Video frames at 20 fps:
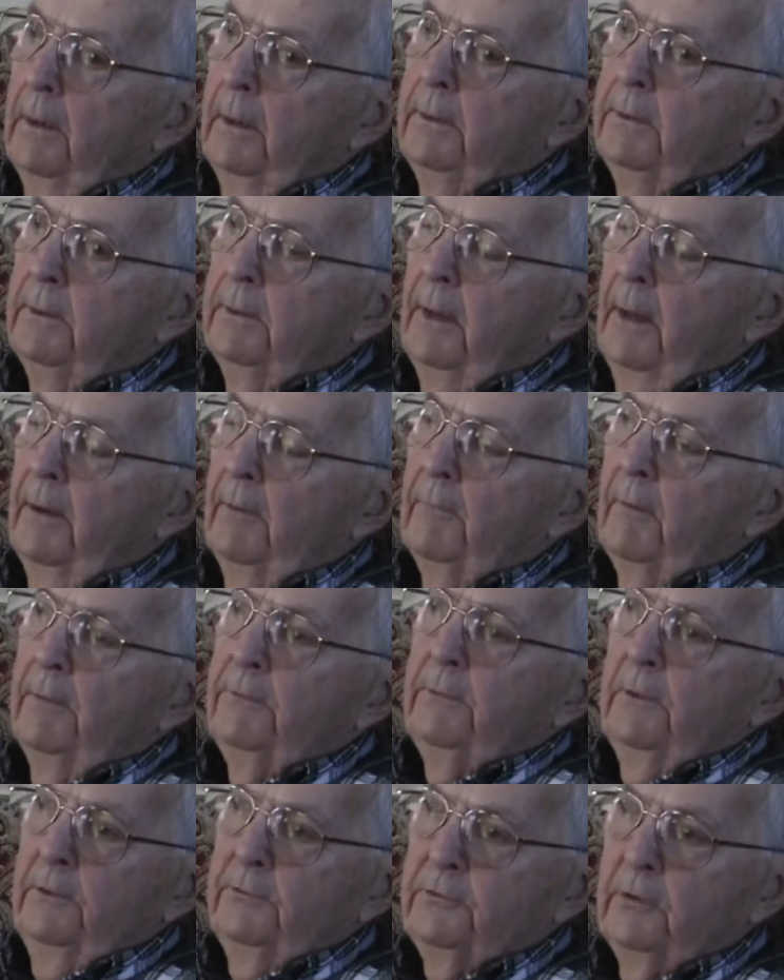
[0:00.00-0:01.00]
they did have, I
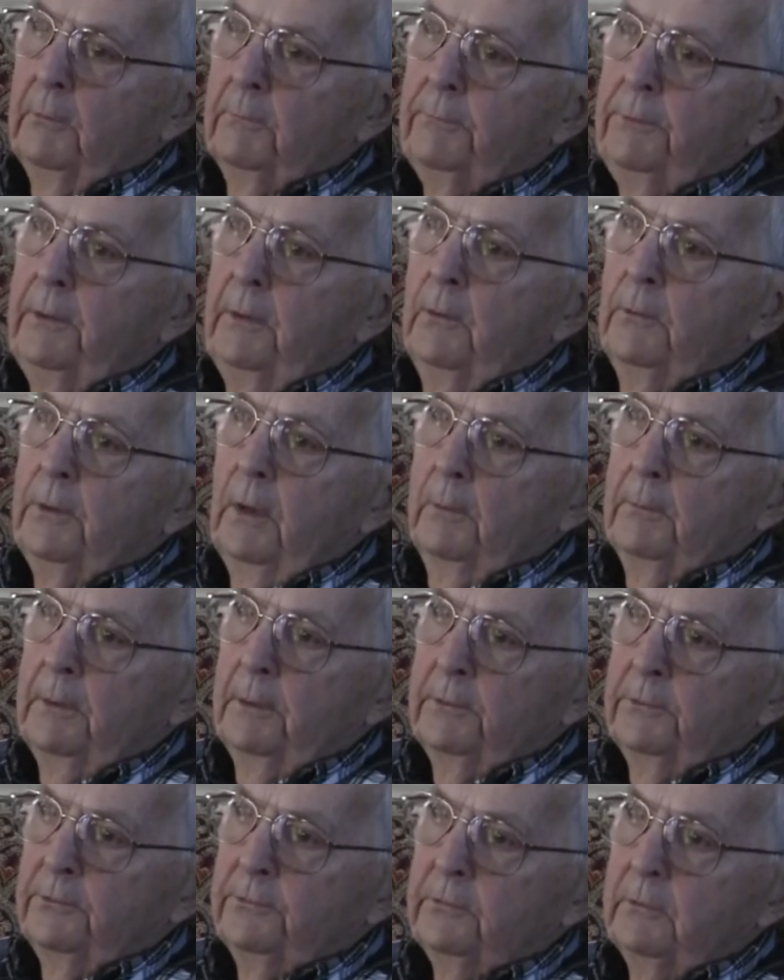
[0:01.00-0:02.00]
think, some
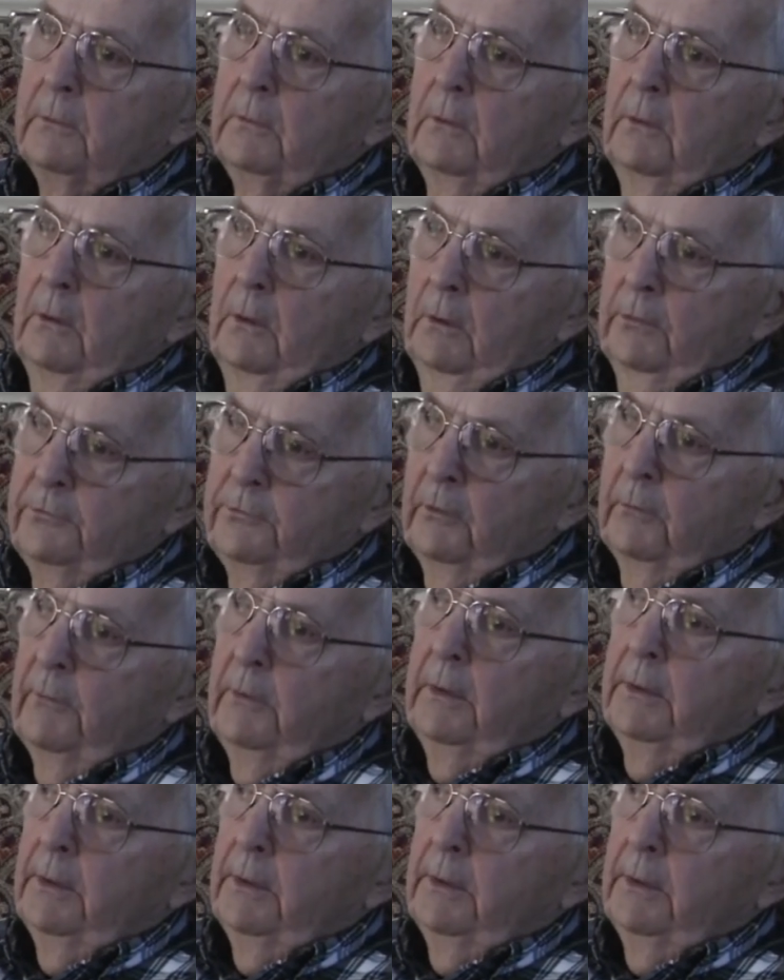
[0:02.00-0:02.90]
POWs serving